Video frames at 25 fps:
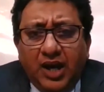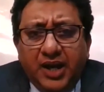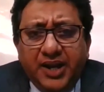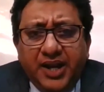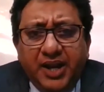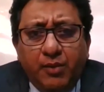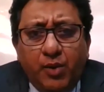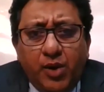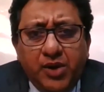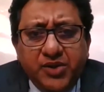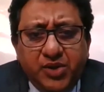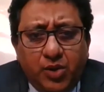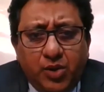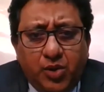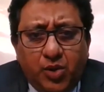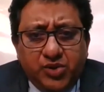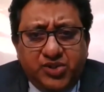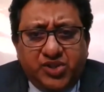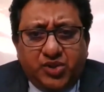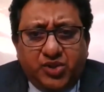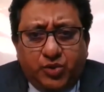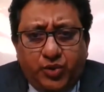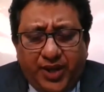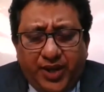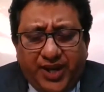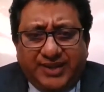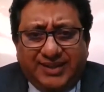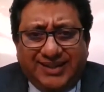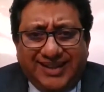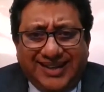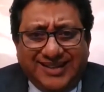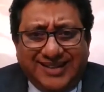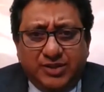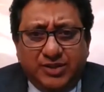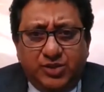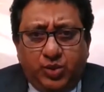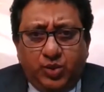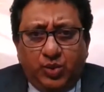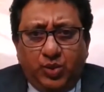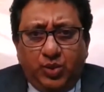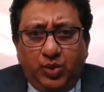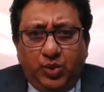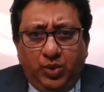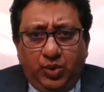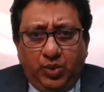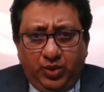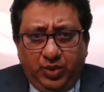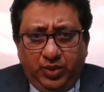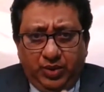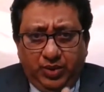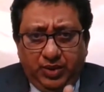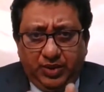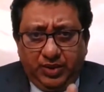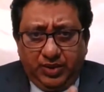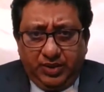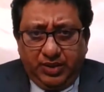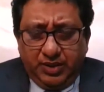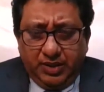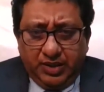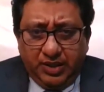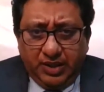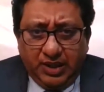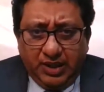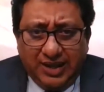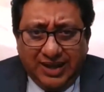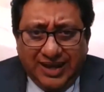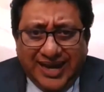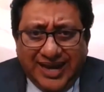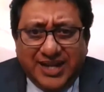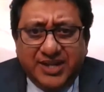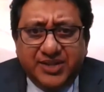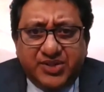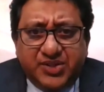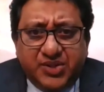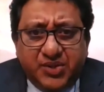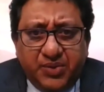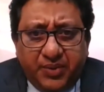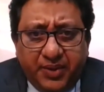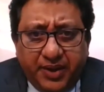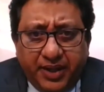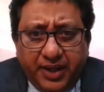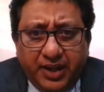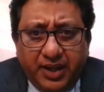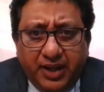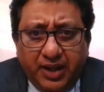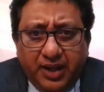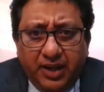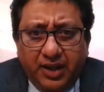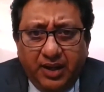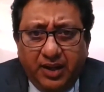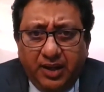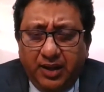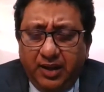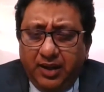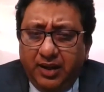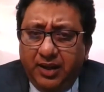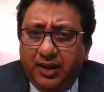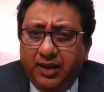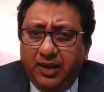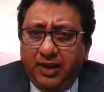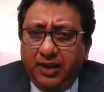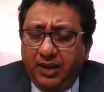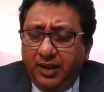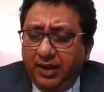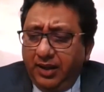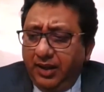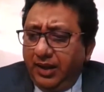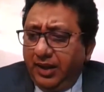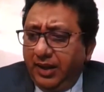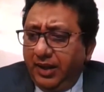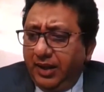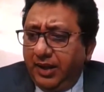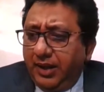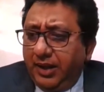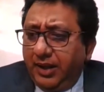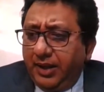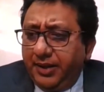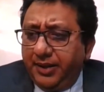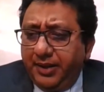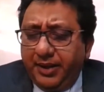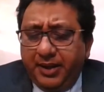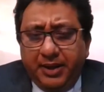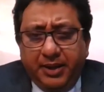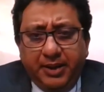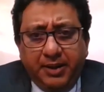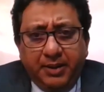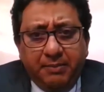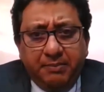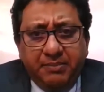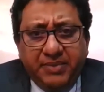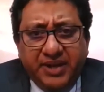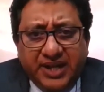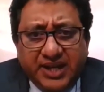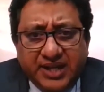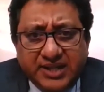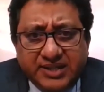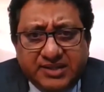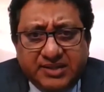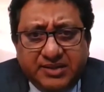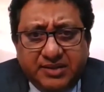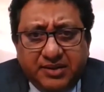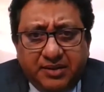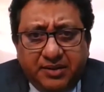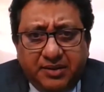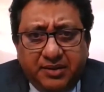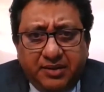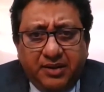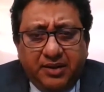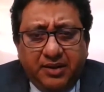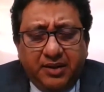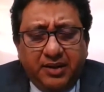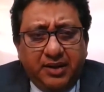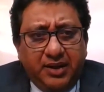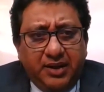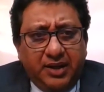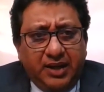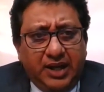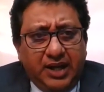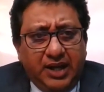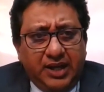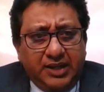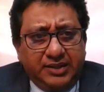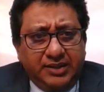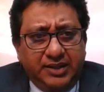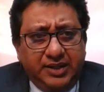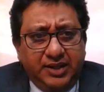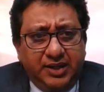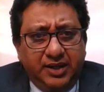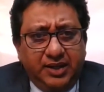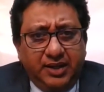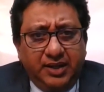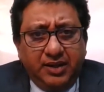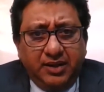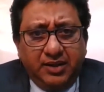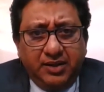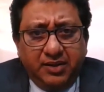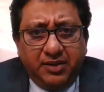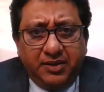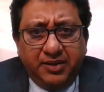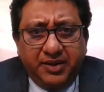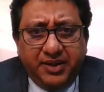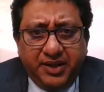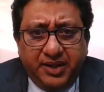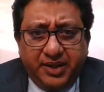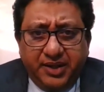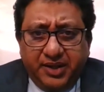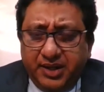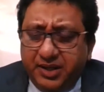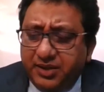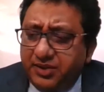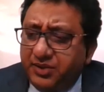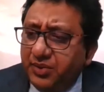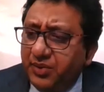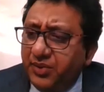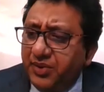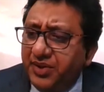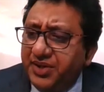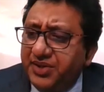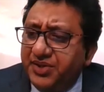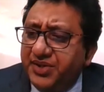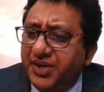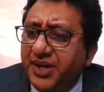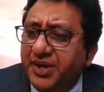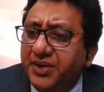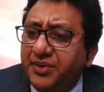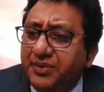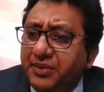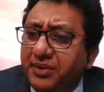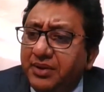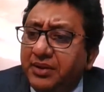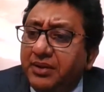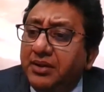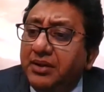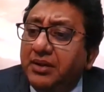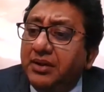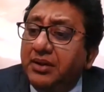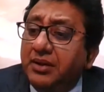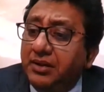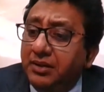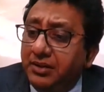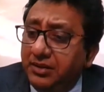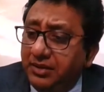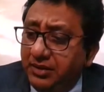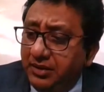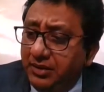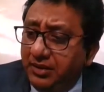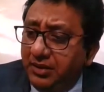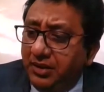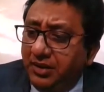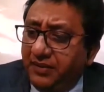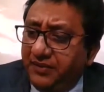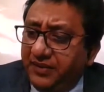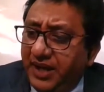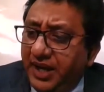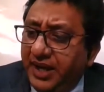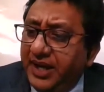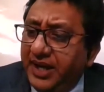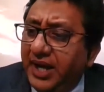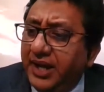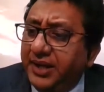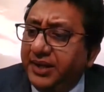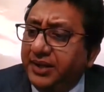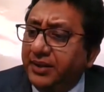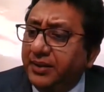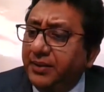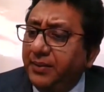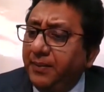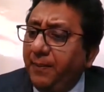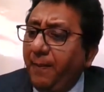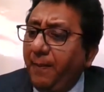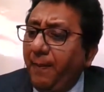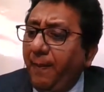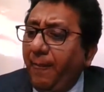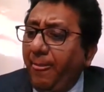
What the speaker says: And I want to go straight into answering the Minister and the learned Attorney General of Guyana.